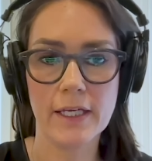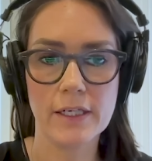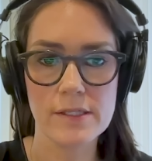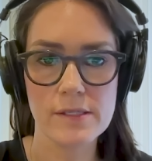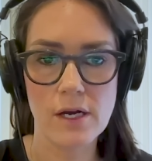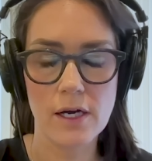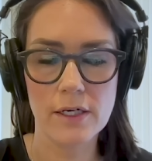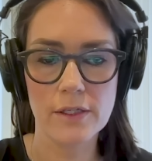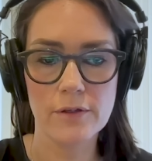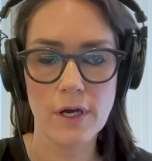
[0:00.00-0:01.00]
And I
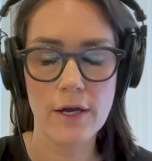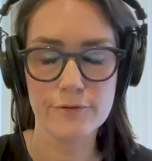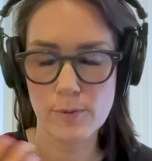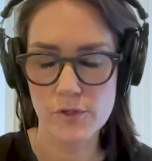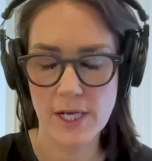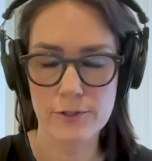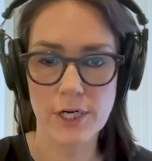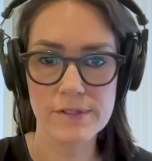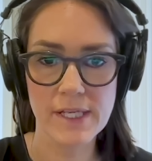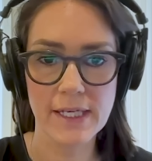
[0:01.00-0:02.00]
saw former
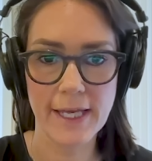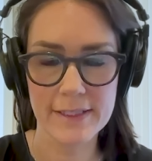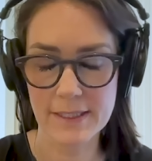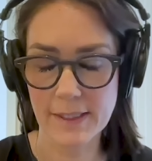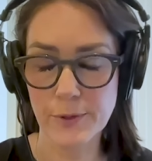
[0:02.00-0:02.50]
Secretary of State Antony